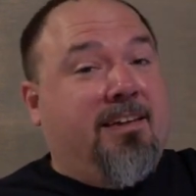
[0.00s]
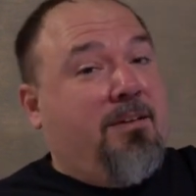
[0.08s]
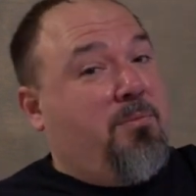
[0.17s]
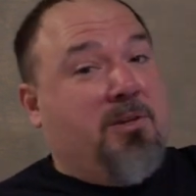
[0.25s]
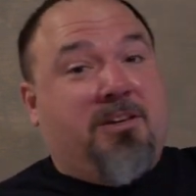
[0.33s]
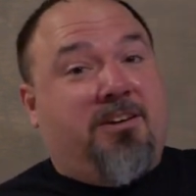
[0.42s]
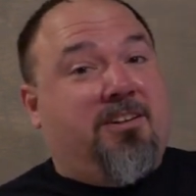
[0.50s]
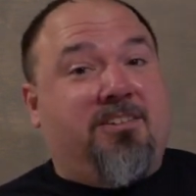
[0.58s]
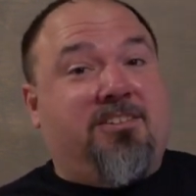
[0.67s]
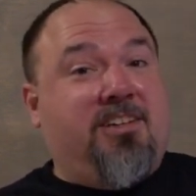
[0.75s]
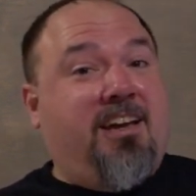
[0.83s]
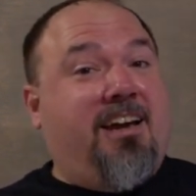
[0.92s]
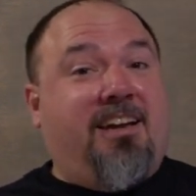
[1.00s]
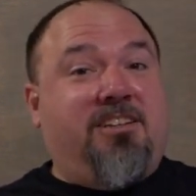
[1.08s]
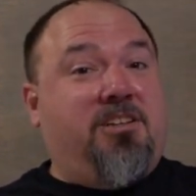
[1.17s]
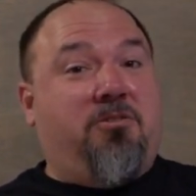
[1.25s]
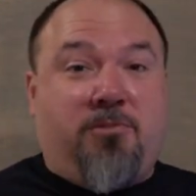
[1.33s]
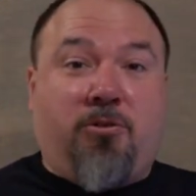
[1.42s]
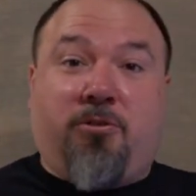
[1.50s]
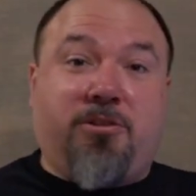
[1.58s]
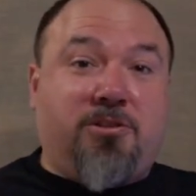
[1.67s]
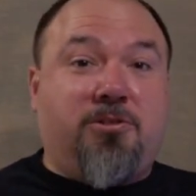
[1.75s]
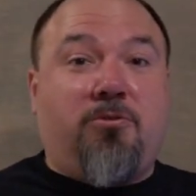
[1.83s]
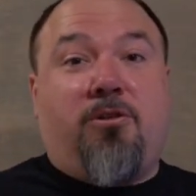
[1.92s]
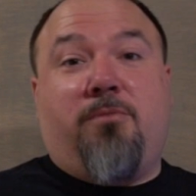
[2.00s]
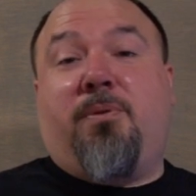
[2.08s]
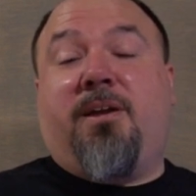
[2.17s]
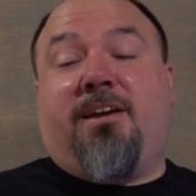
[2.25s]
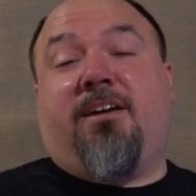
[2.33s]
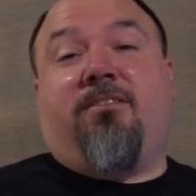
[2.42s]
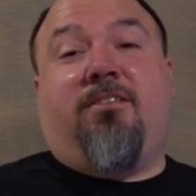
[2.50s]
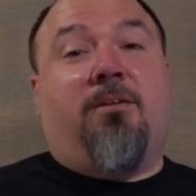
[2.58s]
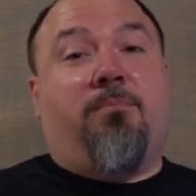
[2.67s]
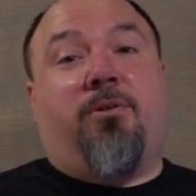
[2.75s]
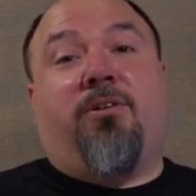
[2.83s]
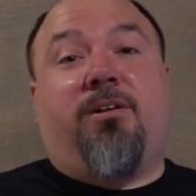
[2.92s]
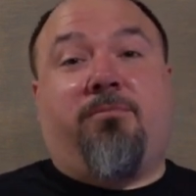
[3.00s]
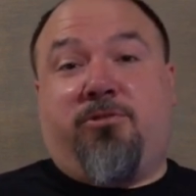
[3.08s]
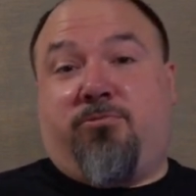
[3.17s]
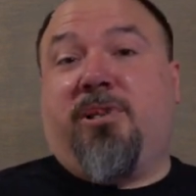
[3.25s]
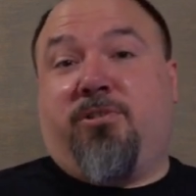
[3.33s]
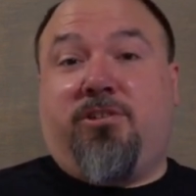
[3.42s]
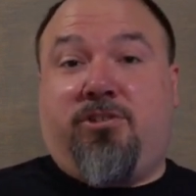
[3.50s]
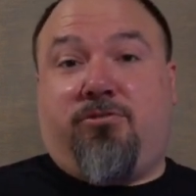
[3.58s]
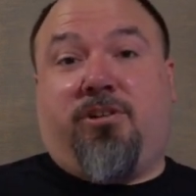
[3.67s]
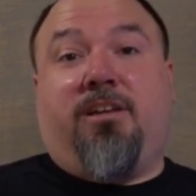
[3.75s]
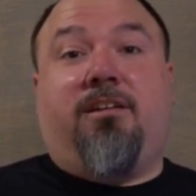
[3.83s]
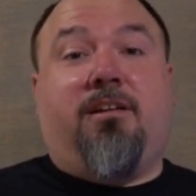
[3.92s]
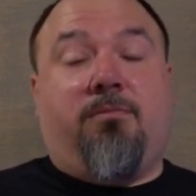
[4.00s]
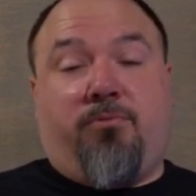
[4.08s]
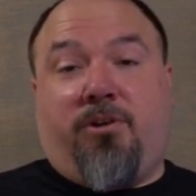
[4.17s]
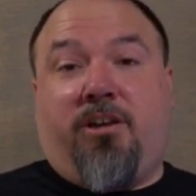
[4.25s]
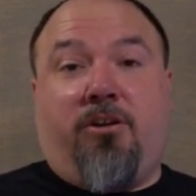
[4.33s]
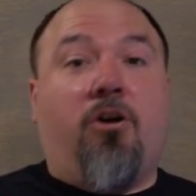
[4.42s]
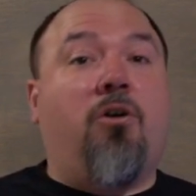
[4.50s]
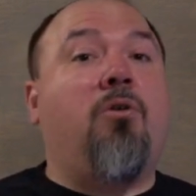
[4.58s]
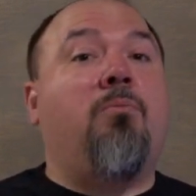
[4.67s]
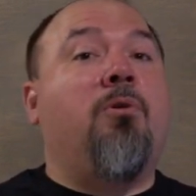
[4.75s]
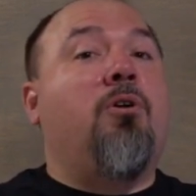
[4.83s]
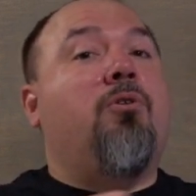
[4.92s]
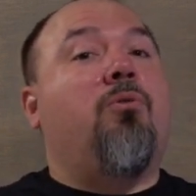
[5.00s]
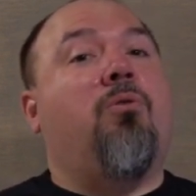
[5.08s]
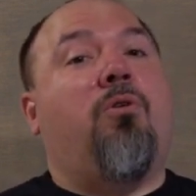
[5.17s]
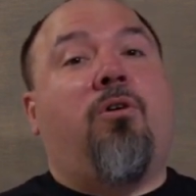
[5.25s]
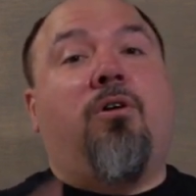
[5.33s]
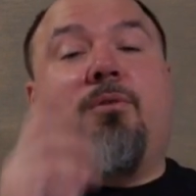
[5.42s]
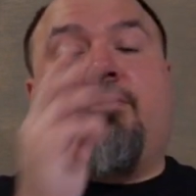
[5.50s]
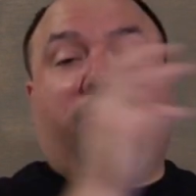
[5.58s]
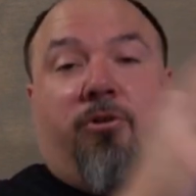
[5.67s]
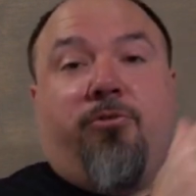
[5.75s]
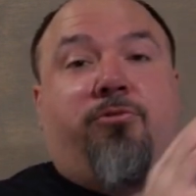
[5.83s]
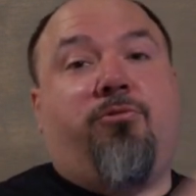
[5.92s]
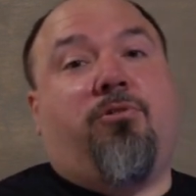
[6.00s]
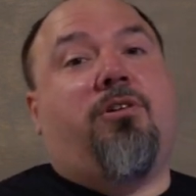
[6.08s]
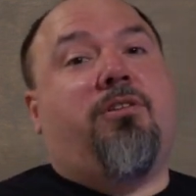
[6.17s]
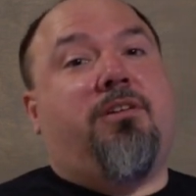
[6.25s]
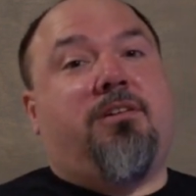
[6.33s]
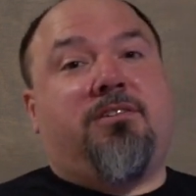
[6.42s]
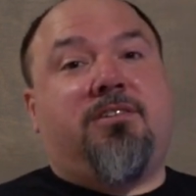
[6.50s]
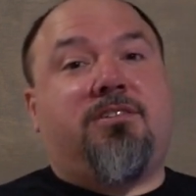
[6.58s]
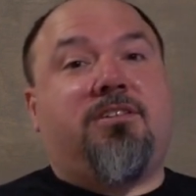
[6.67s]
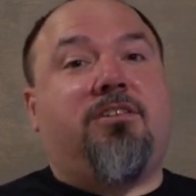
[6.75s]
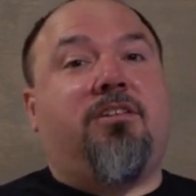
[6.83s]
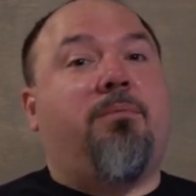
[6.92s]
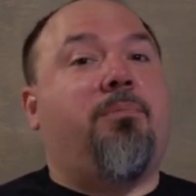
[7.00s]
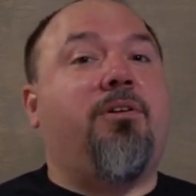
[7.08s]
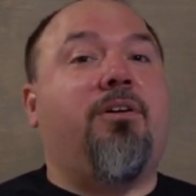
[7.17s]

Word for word: because you had to go to the store and pick out lumber that was really straight and bring it home or go through all the existing lumber you